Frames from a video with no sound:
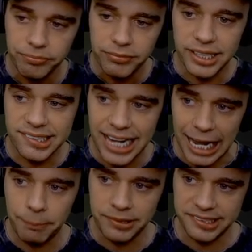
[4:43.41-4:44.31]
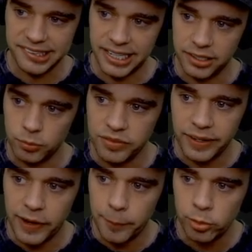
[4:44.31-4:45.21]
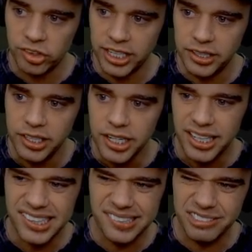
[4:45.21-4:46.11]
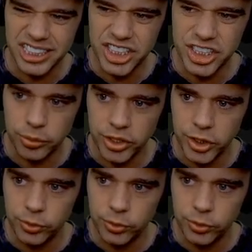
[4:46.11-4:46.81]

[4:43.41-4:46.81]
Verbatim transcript: That's Apple Skin. Without Apple Skin, it doesn't really show you.